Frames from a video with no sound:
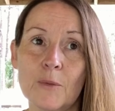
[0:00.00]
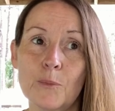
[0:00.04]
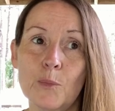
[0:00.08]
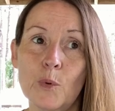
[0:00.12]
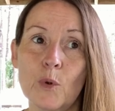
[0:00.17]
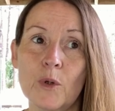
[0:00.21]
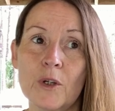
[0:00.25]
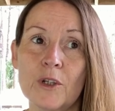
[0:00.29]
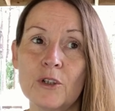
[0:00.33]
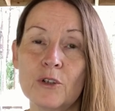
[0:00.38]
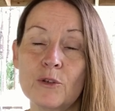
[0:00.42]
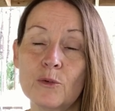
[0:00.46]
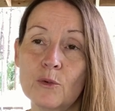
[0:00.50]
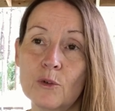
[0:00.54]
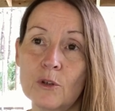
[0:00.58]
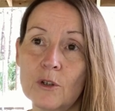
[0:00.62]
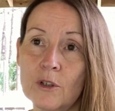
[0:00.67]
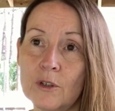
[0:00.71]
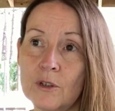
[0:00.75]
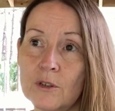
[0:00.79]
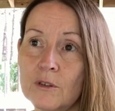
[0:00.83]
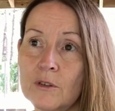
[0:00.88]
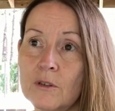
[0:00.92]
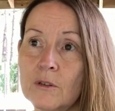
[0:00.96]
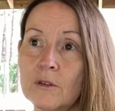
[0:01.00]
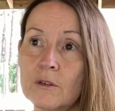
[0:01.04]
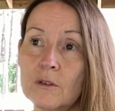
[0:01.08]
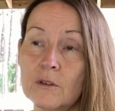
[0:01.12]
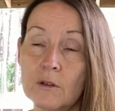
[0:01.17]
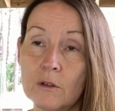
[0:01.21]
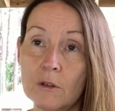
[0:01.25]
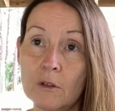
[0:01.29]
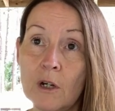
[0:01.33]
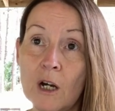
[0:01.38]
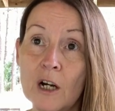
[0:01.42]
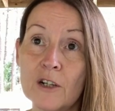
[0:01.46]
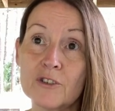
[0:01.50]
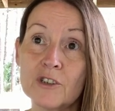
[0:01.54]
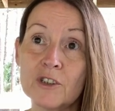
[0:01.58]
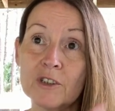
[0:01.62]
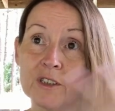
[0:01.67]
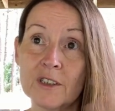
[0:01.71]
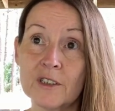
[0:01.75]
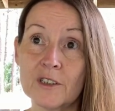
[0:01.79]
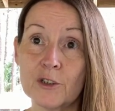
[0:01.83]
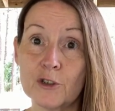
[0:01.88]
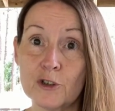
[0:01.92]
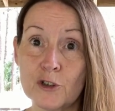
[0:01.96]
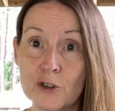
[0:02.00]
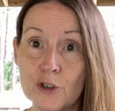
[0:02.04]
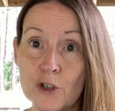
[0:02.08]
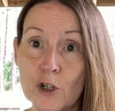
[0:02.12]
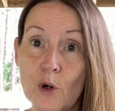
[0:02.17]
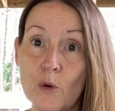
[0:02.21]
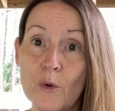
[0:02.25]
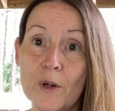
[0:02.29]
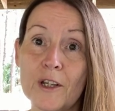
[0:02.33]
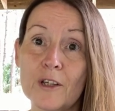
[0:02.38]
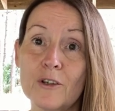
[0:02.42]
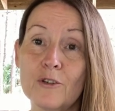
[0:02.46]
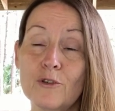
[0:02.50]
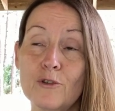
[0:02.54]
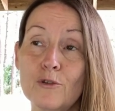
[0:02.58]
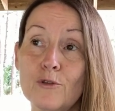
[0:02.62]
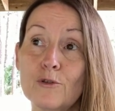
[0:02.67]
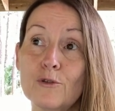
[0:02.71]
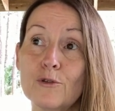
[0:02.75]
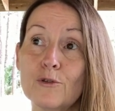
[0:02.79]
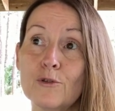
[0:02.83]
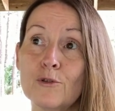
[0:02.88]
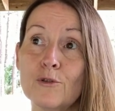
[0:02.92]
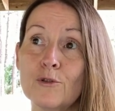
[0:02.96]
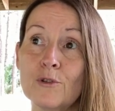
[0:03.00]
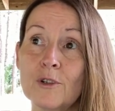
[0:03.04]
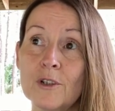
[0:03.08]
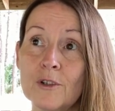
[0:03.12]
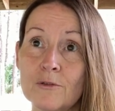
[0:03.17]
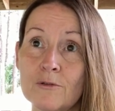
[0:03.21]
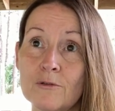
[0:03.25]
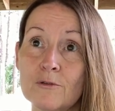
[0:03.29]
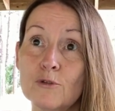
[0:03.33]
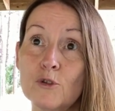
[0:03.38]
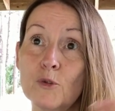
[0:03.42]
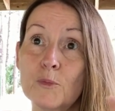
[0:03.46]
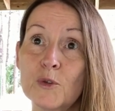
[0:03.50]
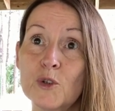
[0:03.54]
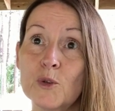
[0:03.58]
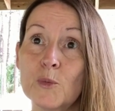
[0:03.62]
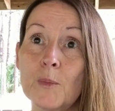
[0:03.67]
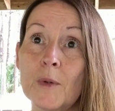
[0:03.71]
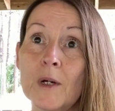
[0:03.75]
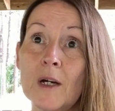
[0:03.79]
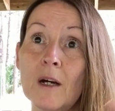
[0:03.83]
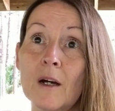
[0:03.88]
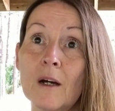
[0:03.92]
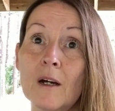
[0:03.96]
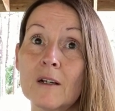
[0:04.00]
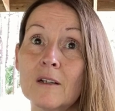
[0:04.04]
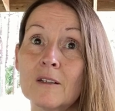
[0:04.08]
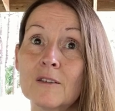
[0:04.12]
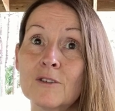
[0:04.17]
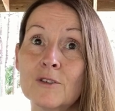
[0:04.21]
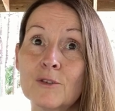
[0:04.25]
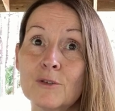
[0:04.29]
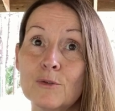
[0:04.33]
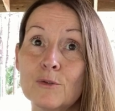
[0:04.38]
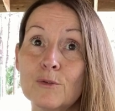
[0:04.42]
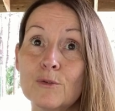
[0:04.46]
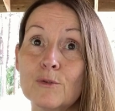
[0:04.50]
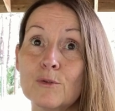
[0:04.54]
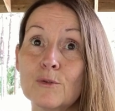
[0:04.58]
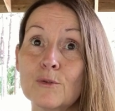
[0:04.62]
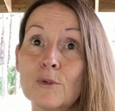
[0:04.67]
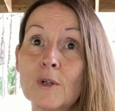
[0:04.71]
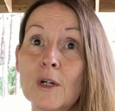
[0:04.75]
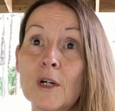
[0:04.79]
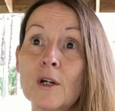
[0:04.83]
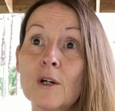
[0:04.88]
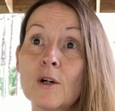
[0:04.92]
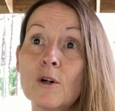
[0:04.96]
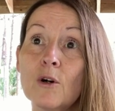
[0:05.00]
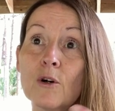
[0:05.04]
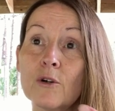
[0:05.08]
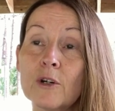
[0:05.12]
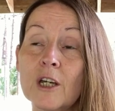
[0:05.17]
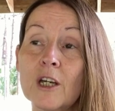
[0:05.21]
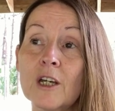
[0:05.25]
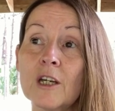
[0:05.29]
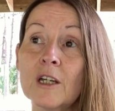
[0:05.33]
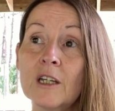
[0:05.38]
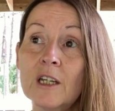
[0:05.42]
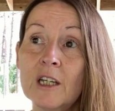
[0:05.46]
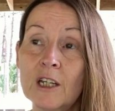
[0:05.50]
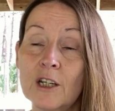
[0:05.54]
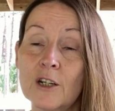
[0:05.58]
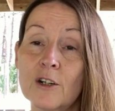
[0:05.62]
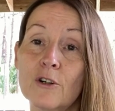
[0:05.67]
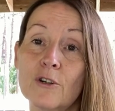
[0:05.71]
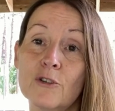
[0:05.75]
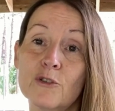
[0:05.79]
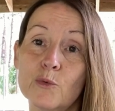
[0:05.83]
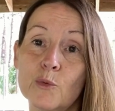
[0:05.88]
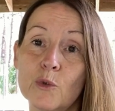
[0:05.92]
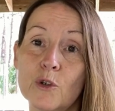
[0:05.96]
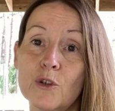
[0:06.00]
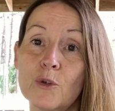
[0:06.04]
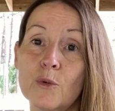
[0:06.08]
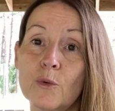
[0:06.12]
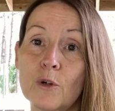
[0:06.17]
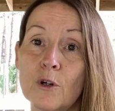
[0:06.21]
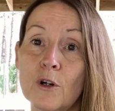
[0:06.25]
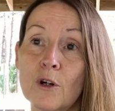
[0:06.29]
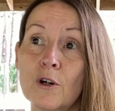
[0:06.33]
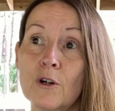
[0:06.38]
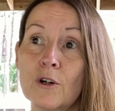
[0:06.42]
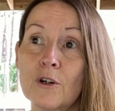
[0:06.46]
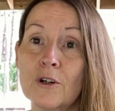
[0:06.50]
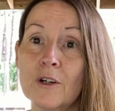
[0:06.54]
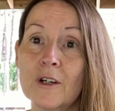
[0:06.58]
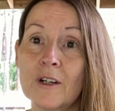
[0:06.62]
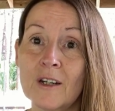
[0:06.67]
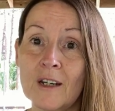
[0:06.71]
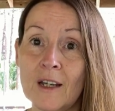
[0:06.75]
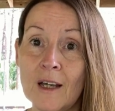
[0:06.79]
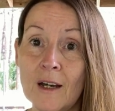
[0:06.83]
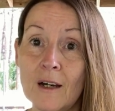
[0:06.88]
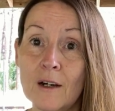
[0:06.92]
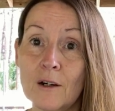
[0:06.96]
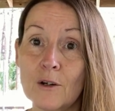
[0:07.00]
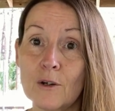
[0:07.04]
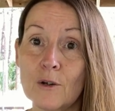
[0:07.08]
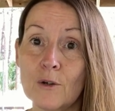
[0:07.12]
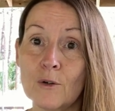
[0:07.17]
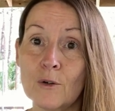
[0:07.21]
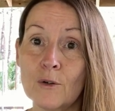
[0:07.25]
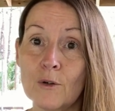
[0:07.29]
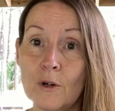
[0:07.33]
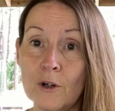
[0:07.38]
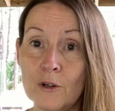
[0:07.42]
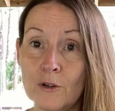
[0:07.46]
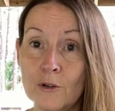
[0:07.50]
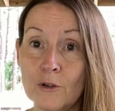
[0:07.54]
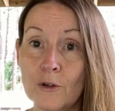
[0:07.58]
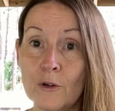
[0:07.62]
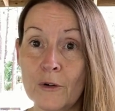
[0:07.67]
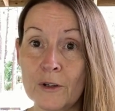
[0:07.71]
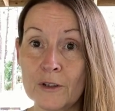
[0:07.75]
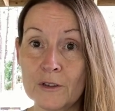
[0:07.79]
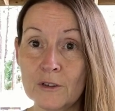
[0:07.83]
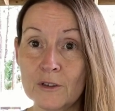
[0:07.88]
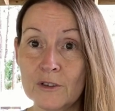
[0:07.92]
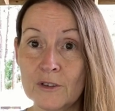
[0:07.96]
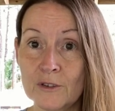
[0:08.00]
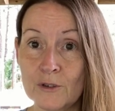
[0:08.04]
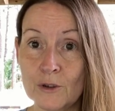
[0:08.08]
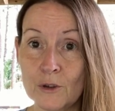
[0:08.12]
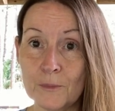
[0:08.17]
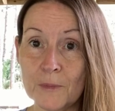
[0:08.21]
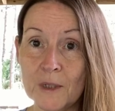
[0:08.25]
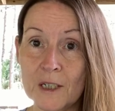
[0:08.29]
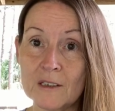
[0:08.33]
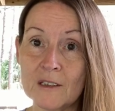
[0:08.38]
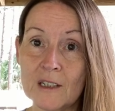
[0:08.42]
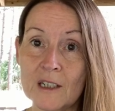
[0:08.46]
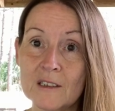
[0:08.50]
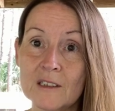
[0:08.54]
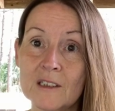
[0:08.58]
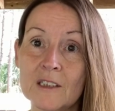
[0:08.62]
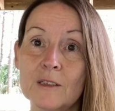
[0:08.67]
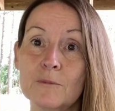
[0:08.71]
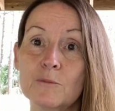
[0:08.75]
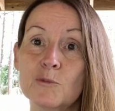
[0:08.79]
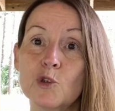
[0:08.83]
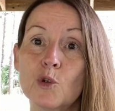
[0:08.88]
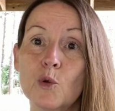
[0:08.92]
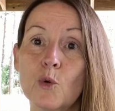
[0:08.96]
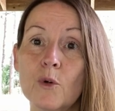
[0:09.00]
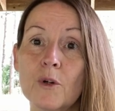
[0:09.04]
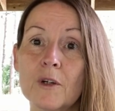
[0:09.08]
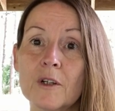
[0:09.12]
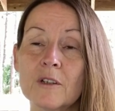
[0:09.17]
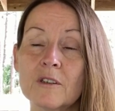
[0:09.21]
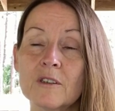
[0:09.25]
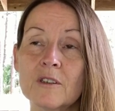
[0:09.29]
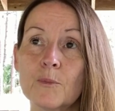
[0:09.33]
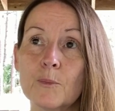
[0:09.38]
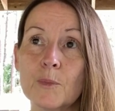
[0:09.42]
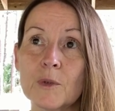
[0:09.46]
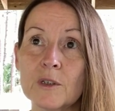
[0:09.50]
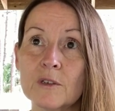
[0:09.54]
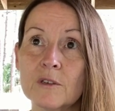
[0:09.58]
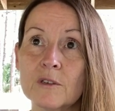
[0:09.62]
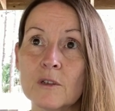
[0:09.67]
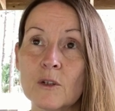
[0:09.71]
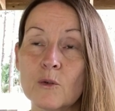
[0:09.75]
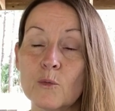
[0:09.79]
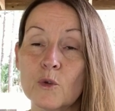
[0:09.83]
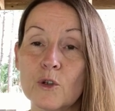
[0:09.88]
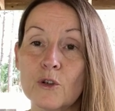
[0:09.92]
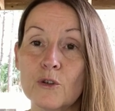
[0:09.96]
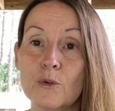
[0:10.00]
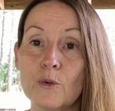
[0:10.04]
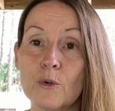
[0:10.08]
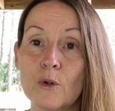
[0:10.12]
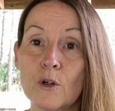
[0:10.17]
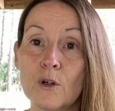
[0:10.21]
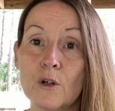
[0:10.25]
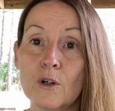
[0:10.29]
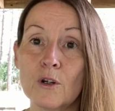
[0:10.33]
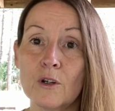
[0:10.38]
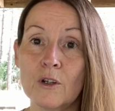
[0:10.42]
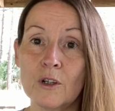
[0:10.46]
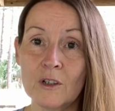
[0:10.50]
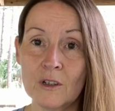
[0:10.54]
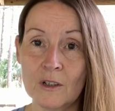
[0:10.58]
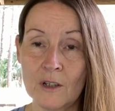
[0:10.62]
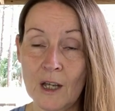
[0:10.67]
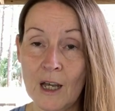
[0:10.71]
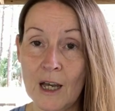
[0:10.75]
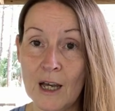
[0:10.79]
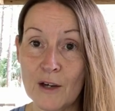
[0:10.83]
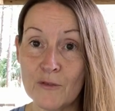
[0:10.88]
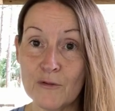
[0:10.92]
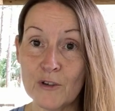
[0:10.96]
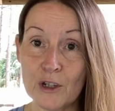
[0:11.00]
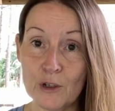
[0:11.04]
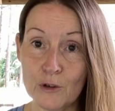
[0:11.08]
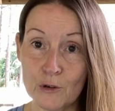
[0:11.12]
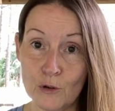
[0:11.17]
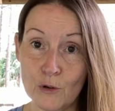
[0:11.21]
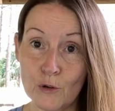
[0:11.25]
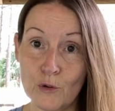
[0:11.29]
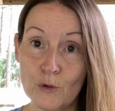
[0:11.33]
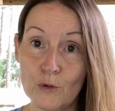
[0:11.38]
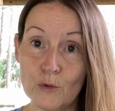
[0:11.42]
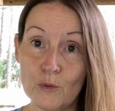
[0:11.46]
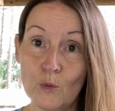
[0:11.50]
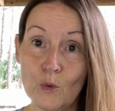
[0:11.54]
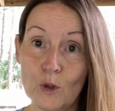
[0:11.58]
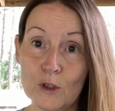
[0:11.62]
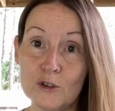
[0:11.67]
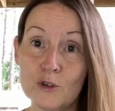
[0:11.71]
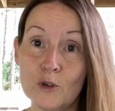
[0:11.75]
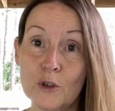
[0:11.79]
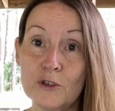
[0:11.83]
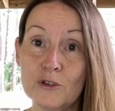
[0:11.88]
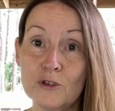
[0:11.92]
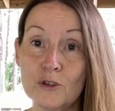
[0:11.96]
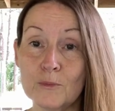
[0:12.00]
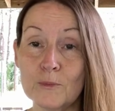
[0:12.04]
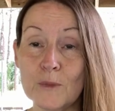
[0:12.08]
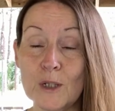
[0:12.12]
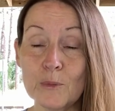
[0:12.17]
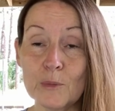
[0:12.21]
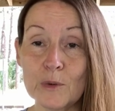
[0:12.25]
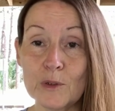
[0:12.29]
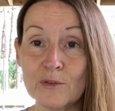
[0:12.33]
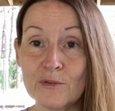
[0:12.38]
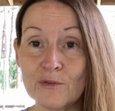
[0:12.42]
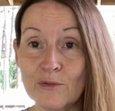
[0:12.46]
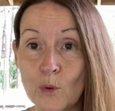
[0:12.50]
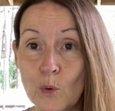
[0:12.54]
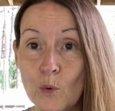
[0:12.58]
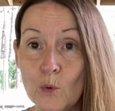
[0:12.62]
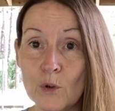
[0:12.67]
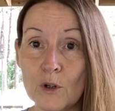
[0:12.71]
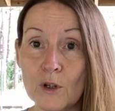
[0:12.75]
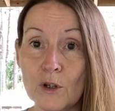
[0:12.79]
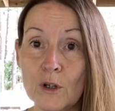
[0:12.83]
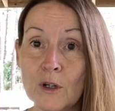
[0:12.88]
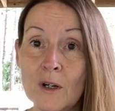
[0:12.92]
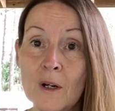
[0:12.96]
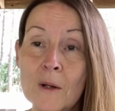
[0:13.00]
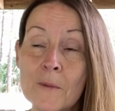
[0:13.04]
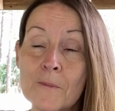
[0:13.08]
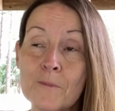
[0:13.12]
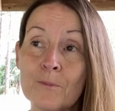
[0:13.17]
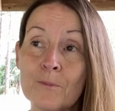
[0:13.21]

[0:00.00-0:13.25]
that point, it consciousness is showing you, it loops back to, okay, here's where you are now. Are you going to still make that same choice based on where you are and having known what choice you made before